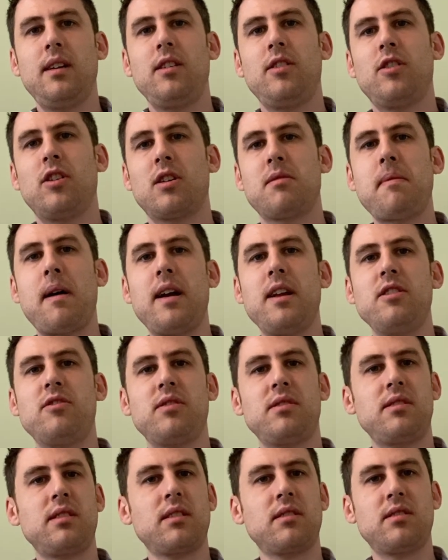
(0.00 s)
talk about
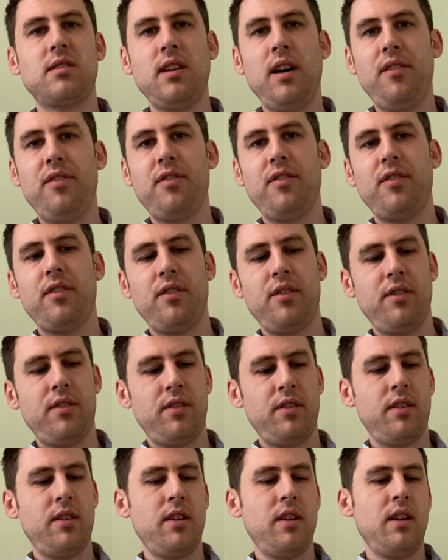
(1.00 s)
interesting stuff,
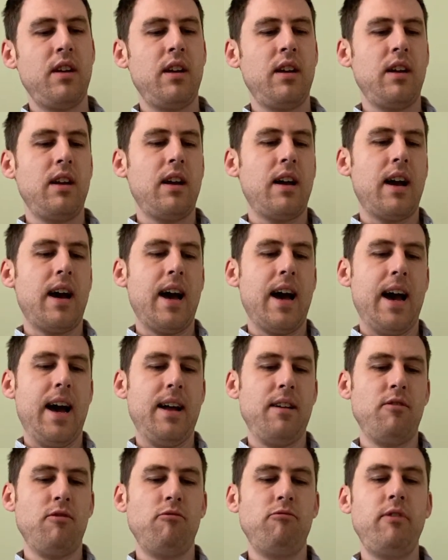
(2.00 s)

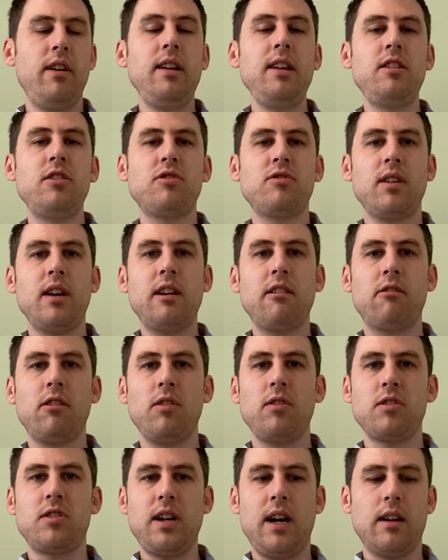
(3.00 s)
and really just try and grow
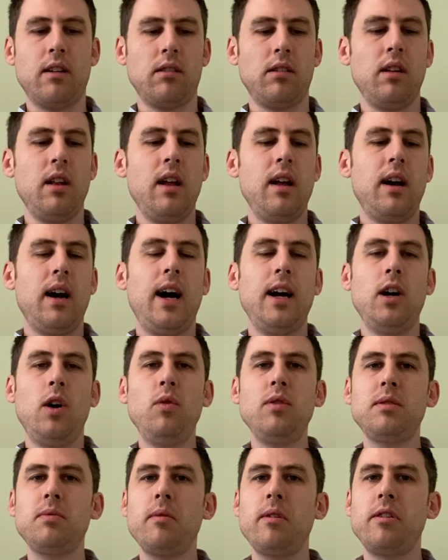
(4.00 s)
the channel. I
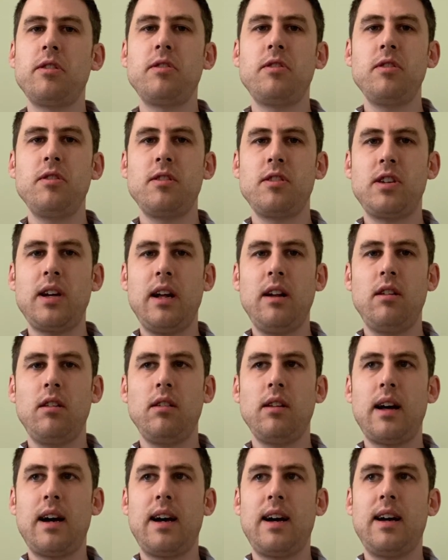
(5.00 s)
always wanted to do the
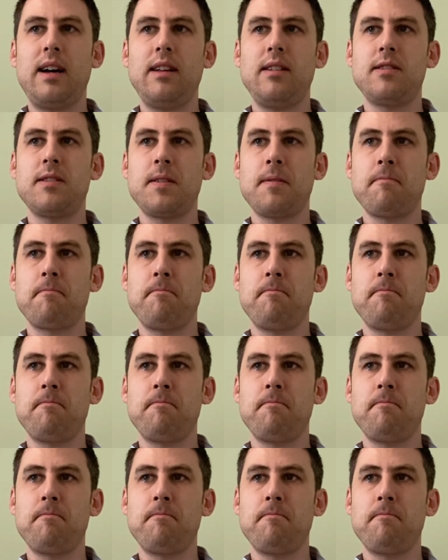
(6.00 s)
channel as